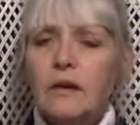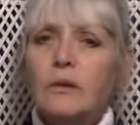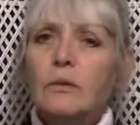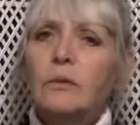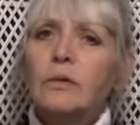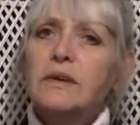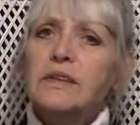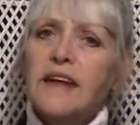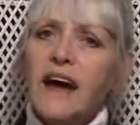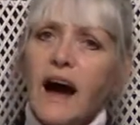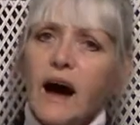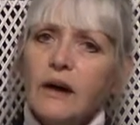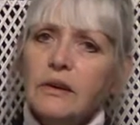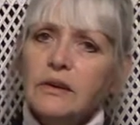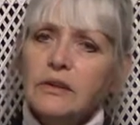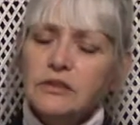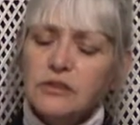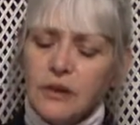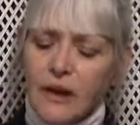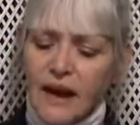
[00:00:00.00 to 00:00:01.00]
Without
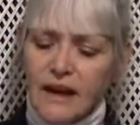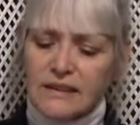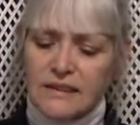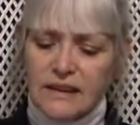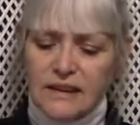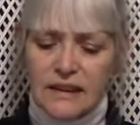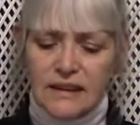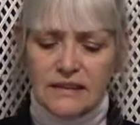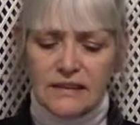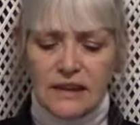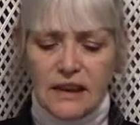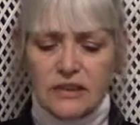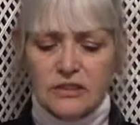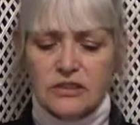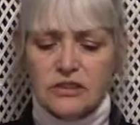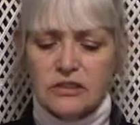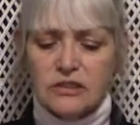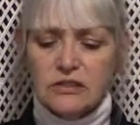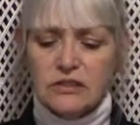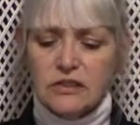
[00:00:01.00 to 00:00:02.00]
attracting
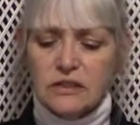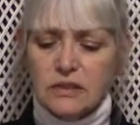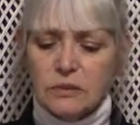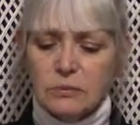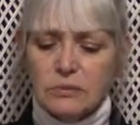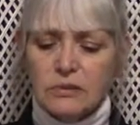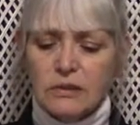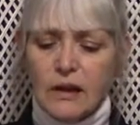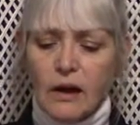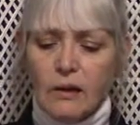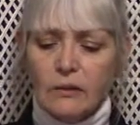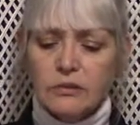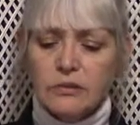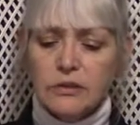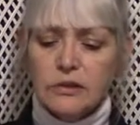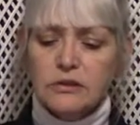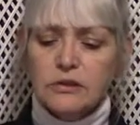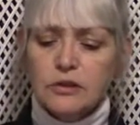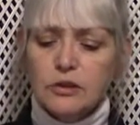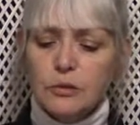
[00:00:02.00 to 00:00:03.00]
attention to themselves,
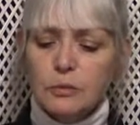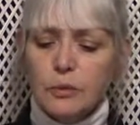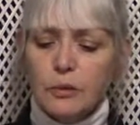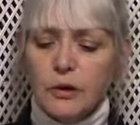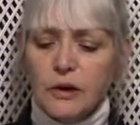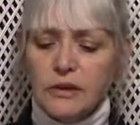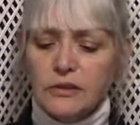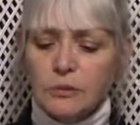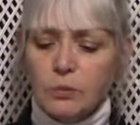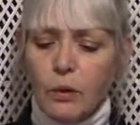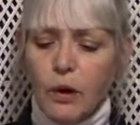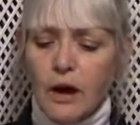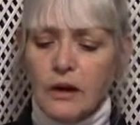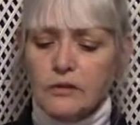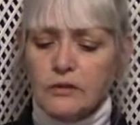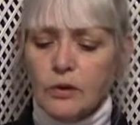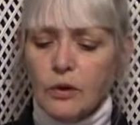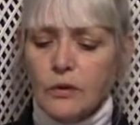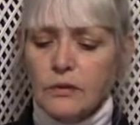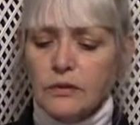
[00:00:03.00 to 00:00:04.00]
the two boys
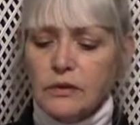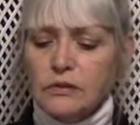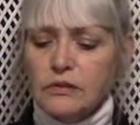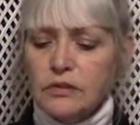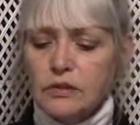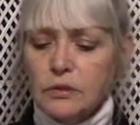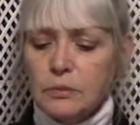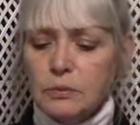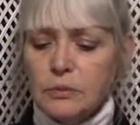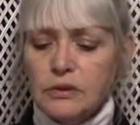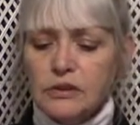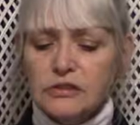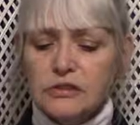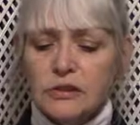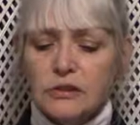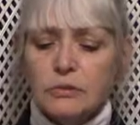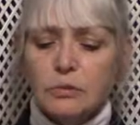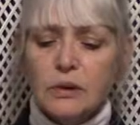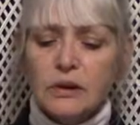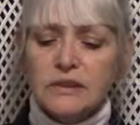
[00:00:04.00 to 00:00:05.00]
walked over to the
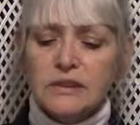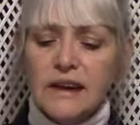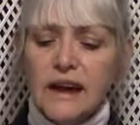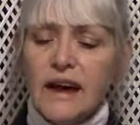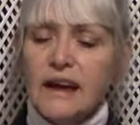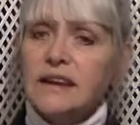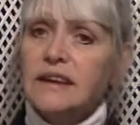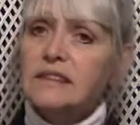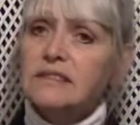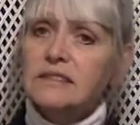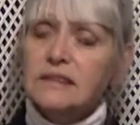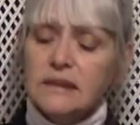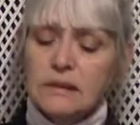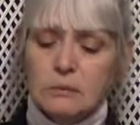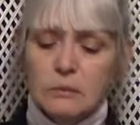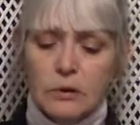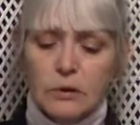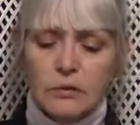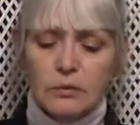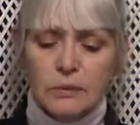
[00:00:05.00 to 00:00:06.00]
bushes where Dan had seen
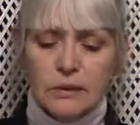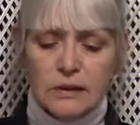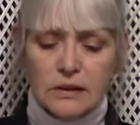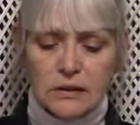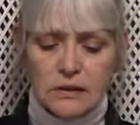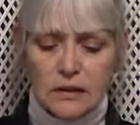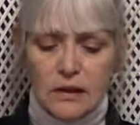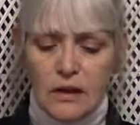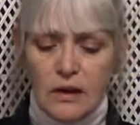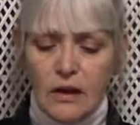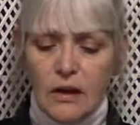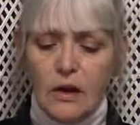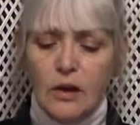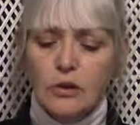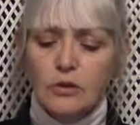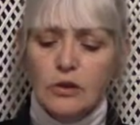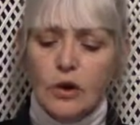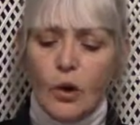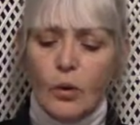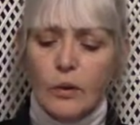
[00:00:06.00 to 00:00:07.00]
movement.
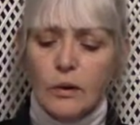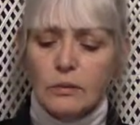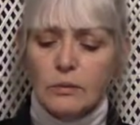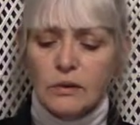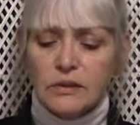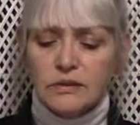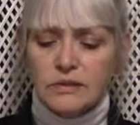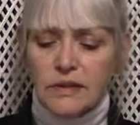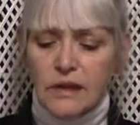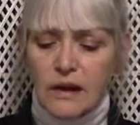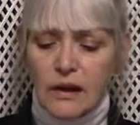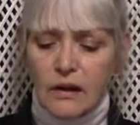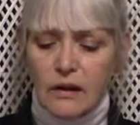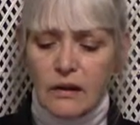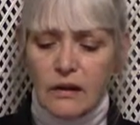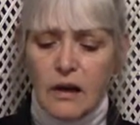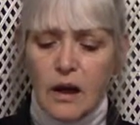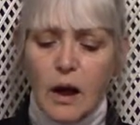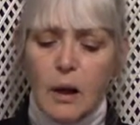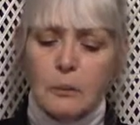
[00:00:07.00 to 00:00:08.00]
No one was there.
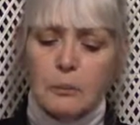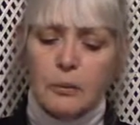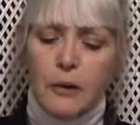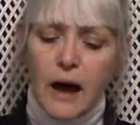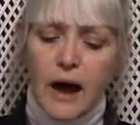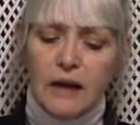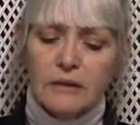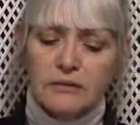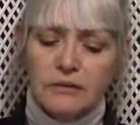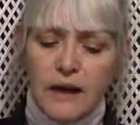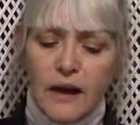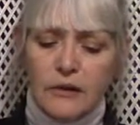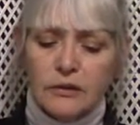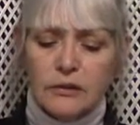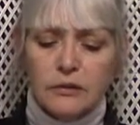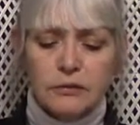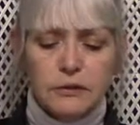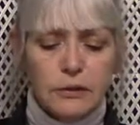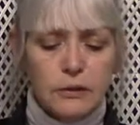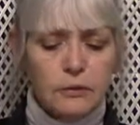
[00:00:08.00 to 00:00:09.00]
Brad found
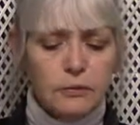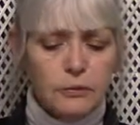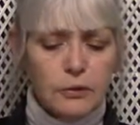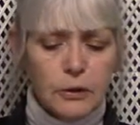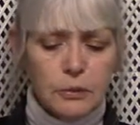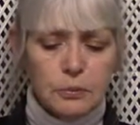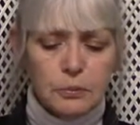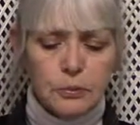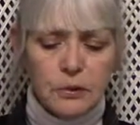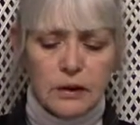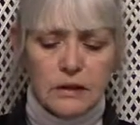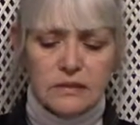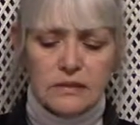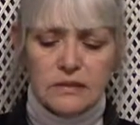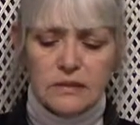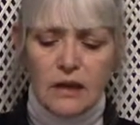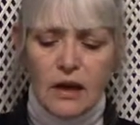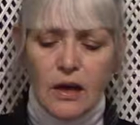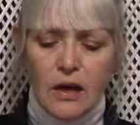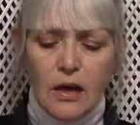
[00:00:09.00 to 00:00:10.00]
a few
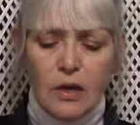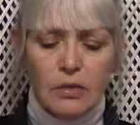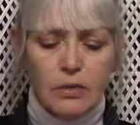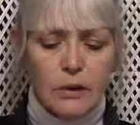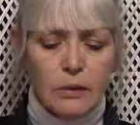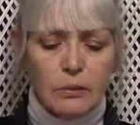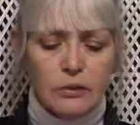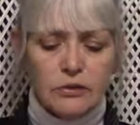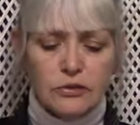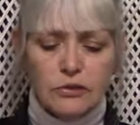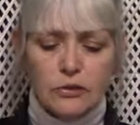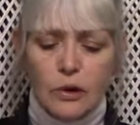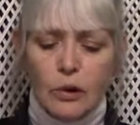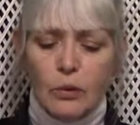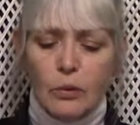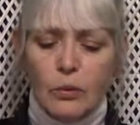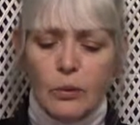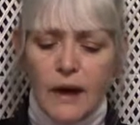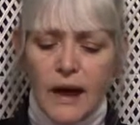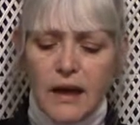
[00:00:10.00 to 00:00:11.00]
footprints. There was
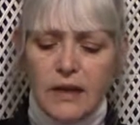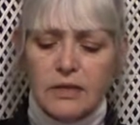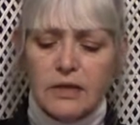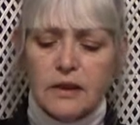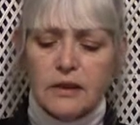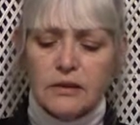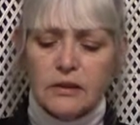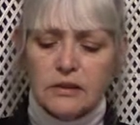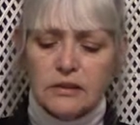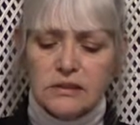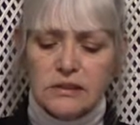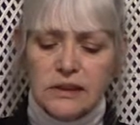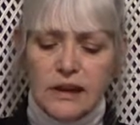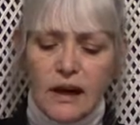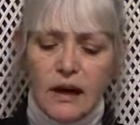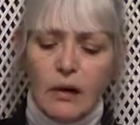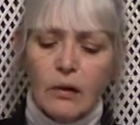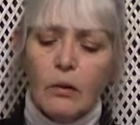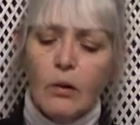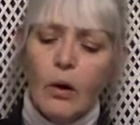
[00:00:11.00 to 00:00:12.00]
no way they could
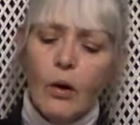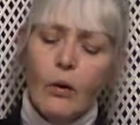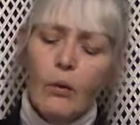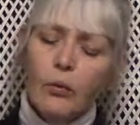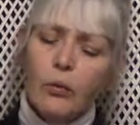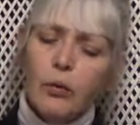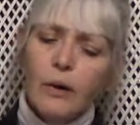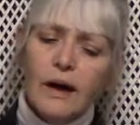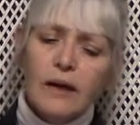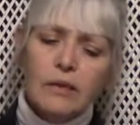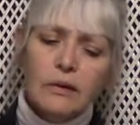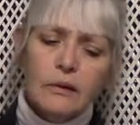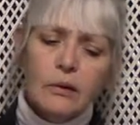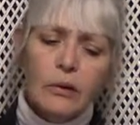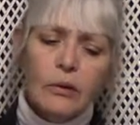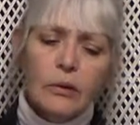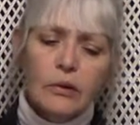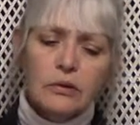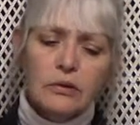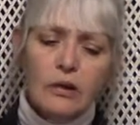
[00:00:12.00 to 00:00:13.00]
tell whether
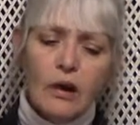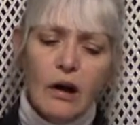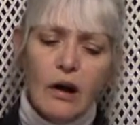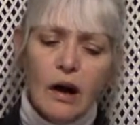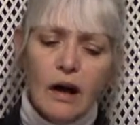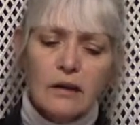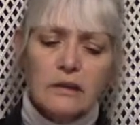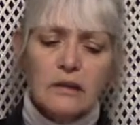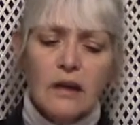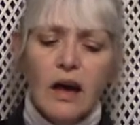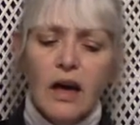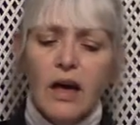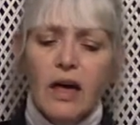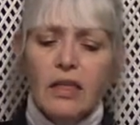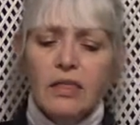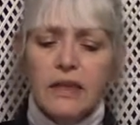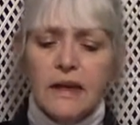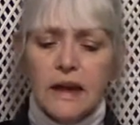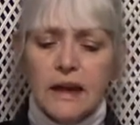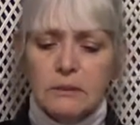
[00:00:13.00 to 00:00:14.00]
or not
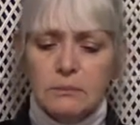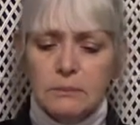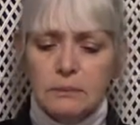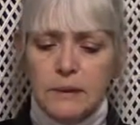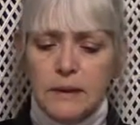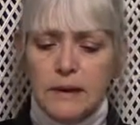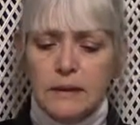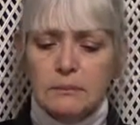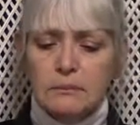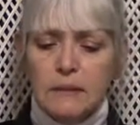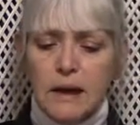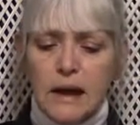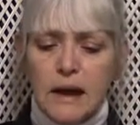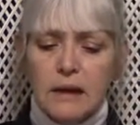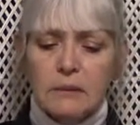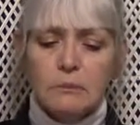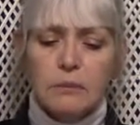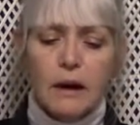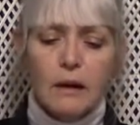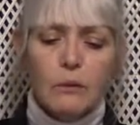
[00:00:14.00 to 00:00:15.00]
they had been
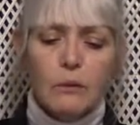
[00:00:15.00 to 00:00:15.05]
made by